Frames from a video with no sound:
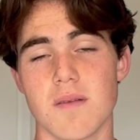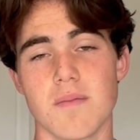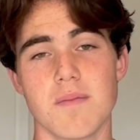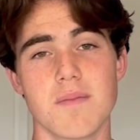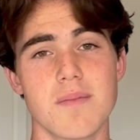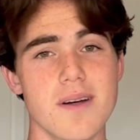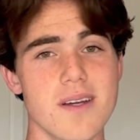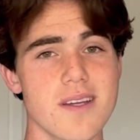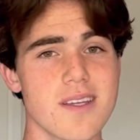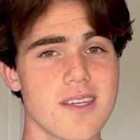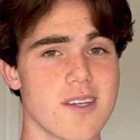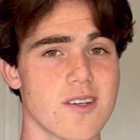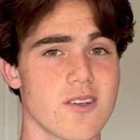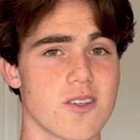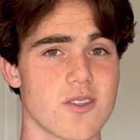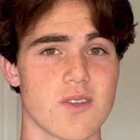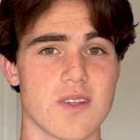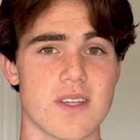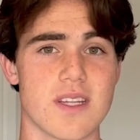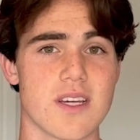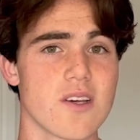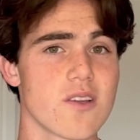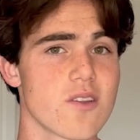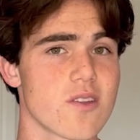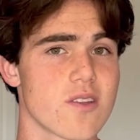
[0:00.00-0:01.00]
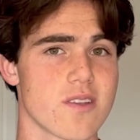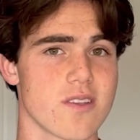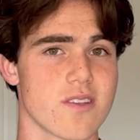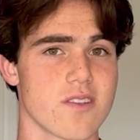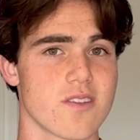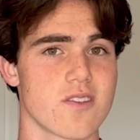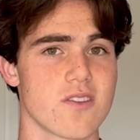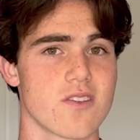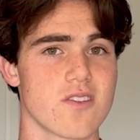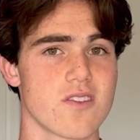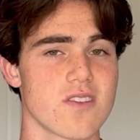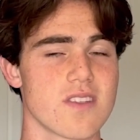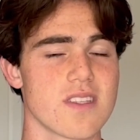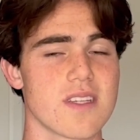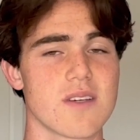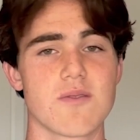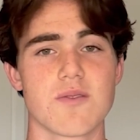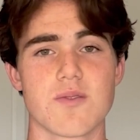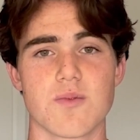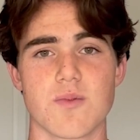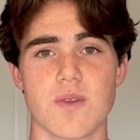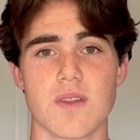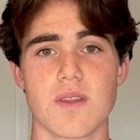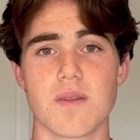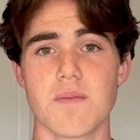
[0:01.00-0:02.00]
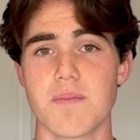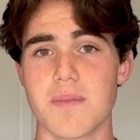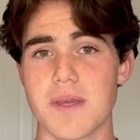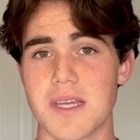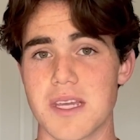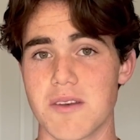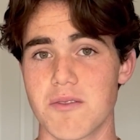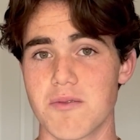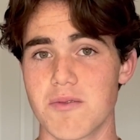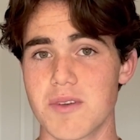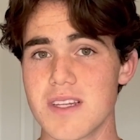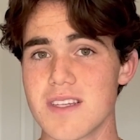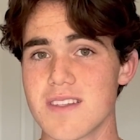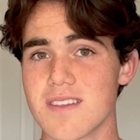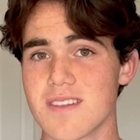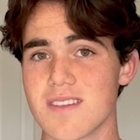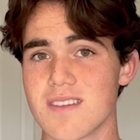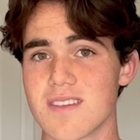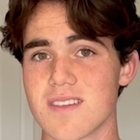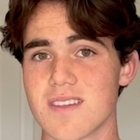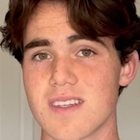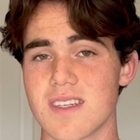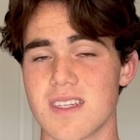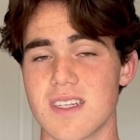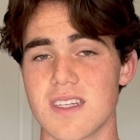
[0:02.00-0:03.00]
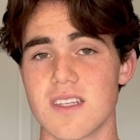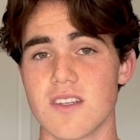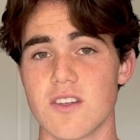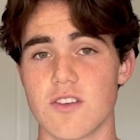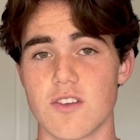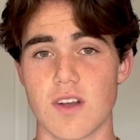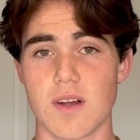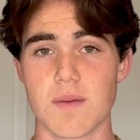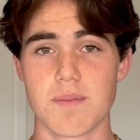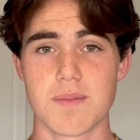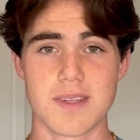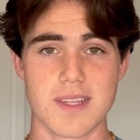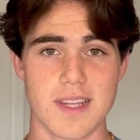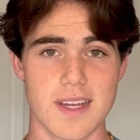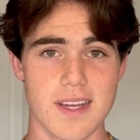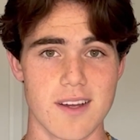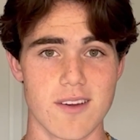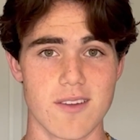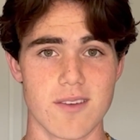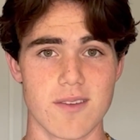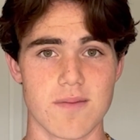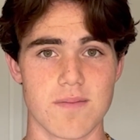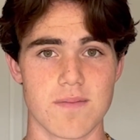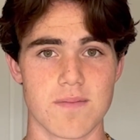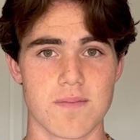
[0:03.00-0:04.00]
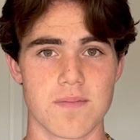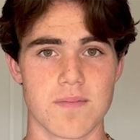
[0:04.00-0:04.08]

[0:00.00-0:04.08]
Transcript: but he also had health concerns, and that was one of the main reasons that he had dropped down.